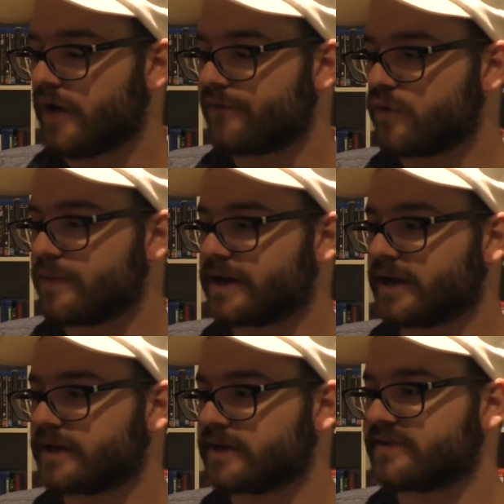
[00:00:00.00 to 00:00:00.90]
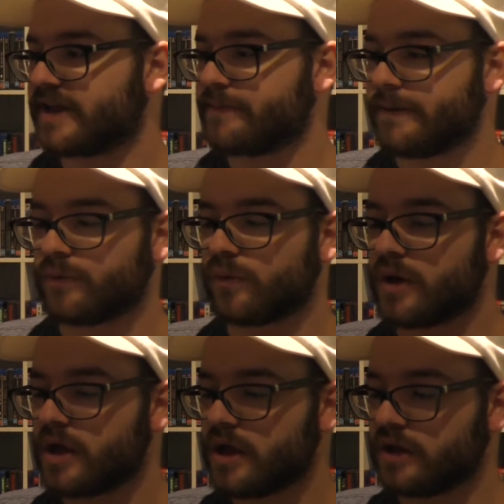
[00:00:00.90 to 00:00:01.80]
format. I can understand people
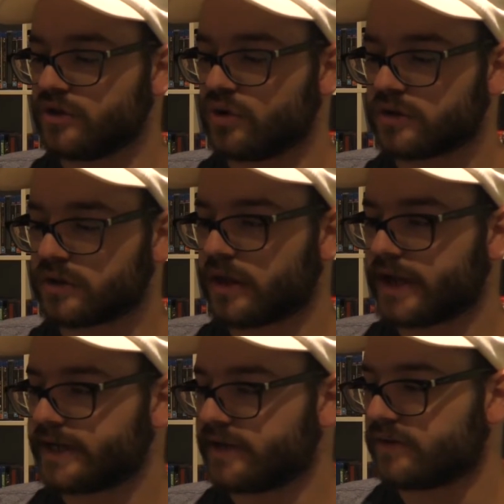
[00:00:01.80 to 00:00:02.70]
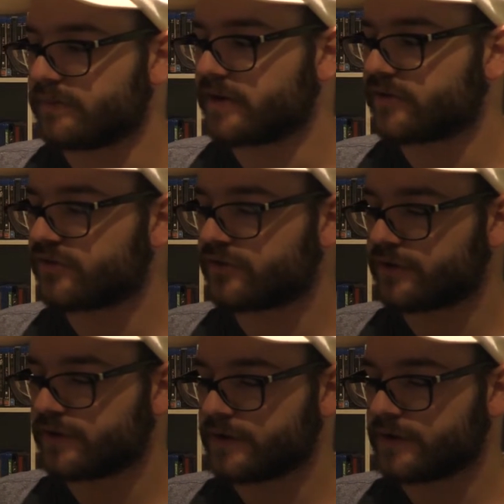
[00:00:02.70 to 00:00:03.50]
not liking it as much.